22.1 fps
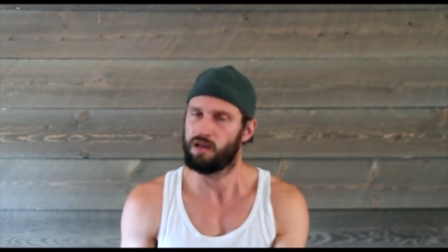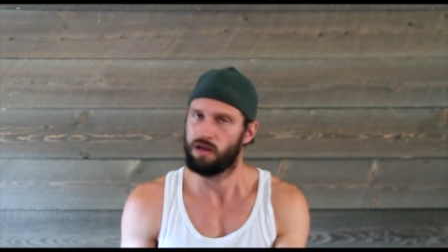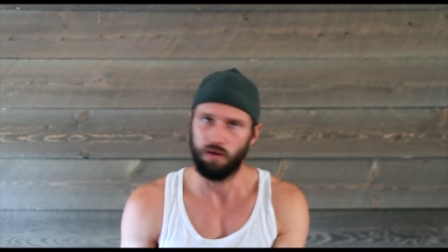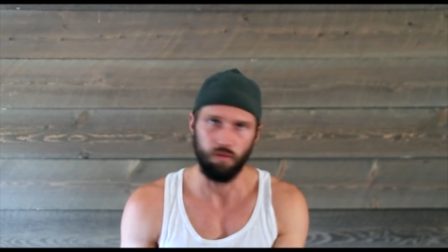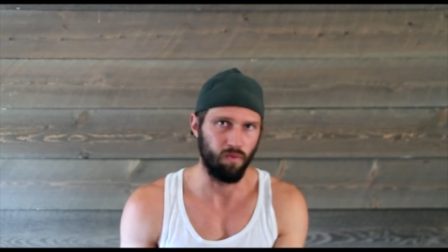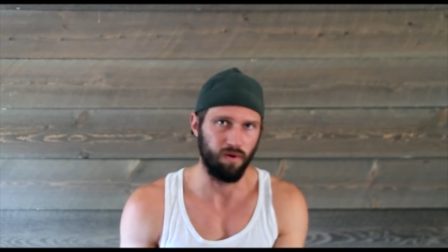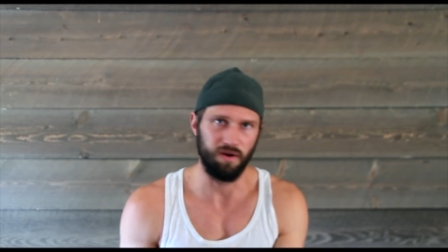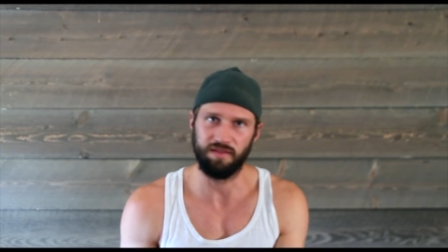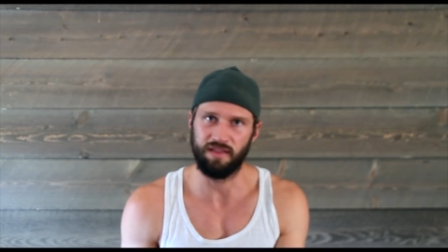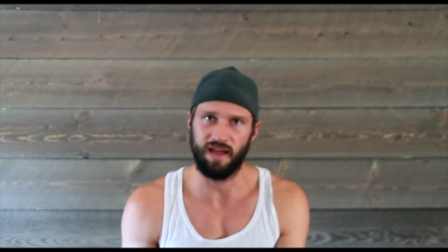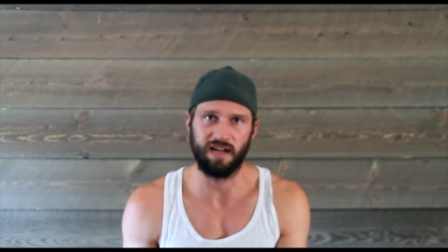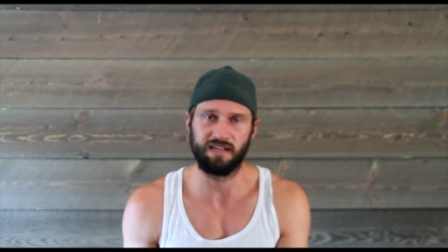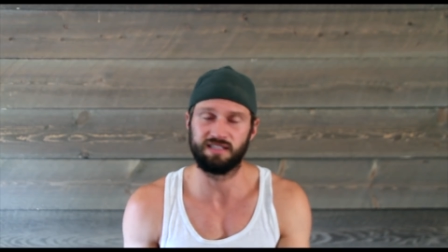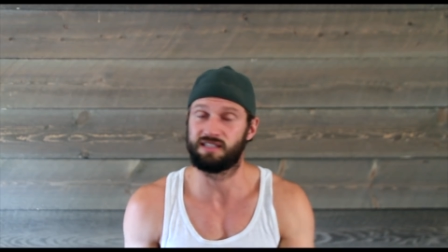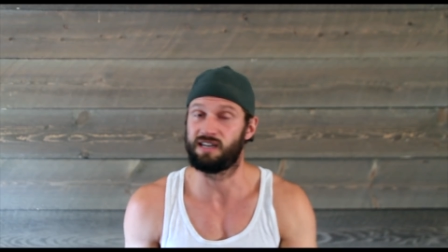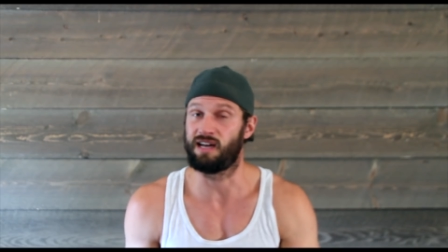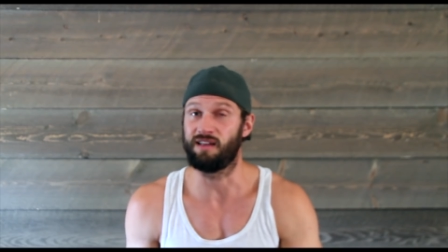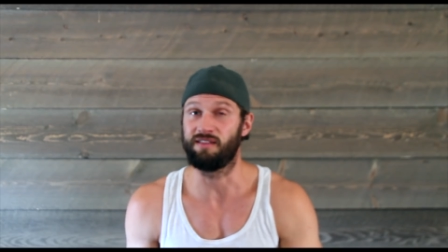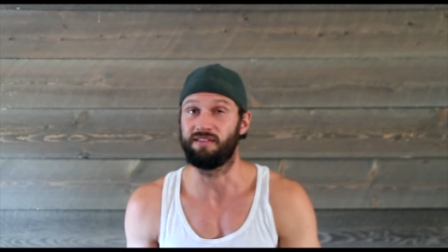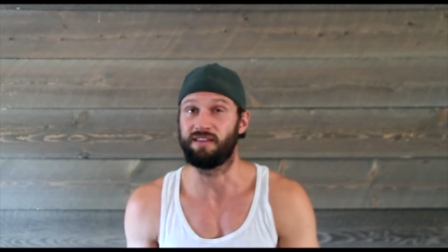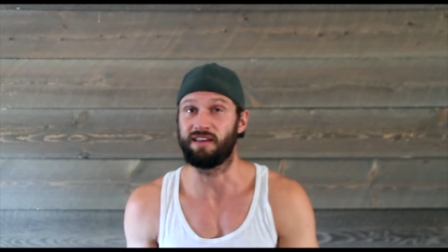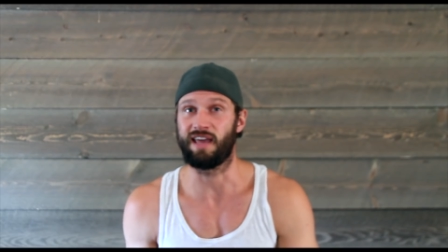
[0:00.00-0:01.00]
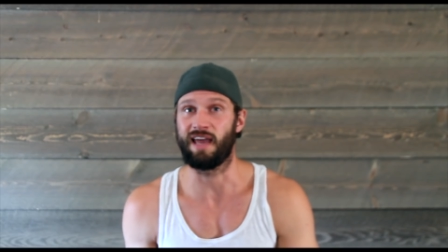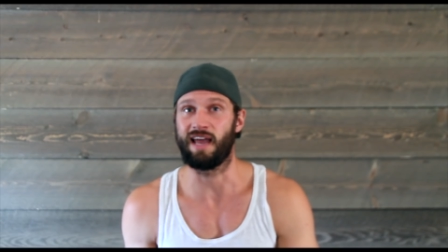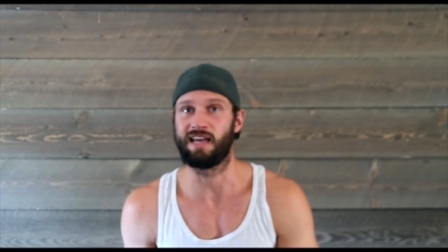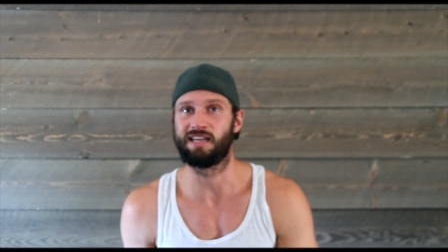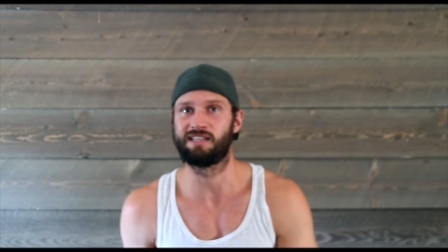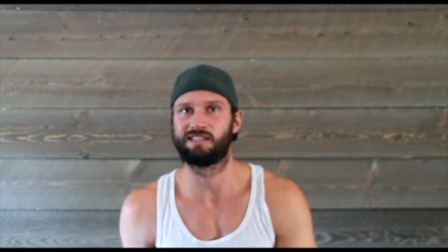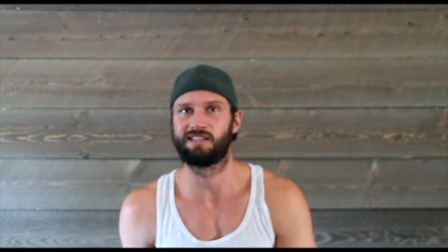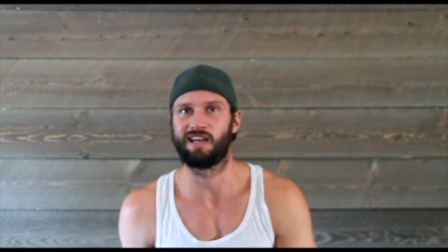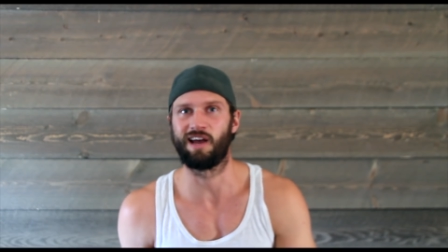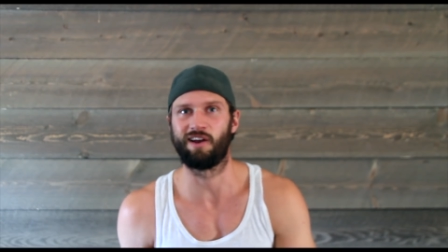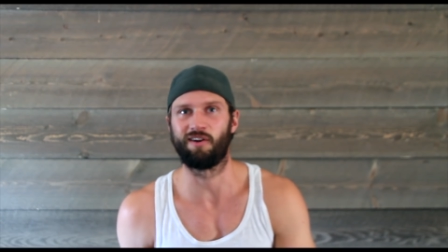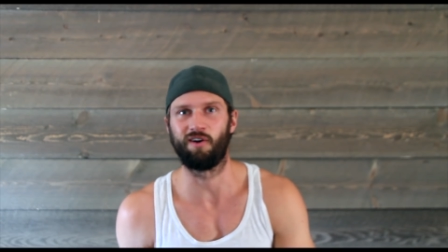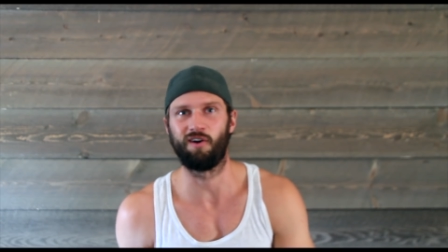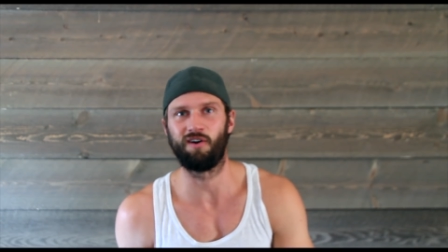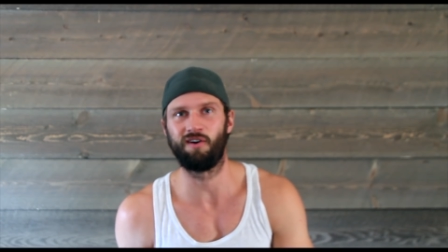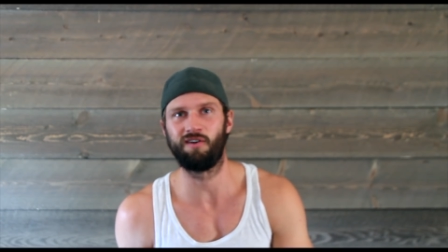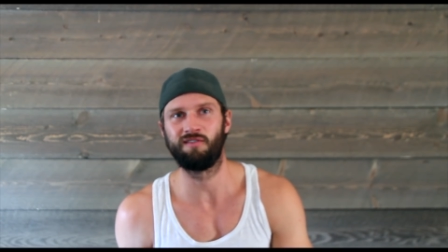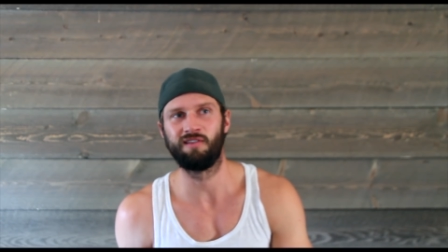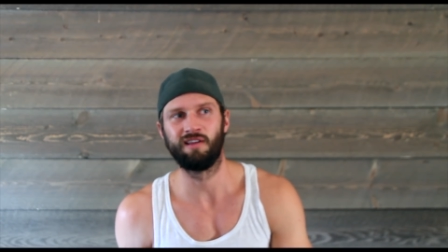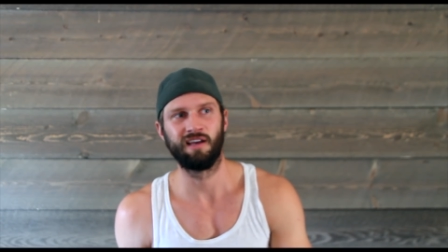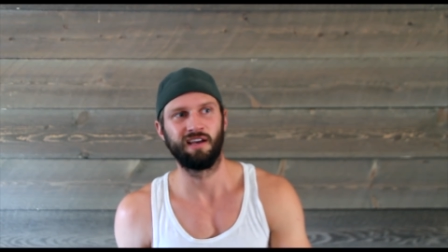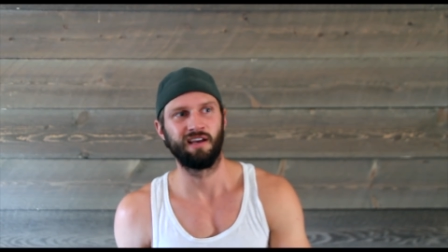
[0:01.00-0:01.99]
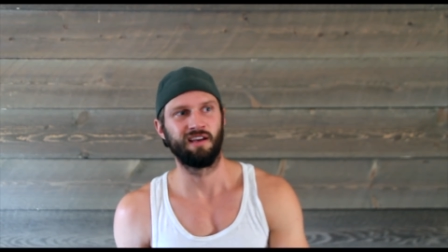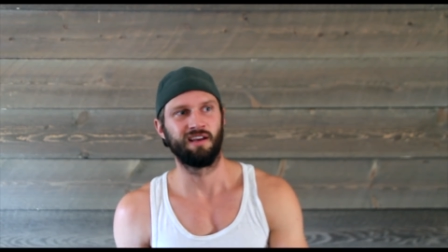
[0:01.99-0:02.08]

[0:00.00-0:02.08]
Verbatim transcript: when that's not the case at all.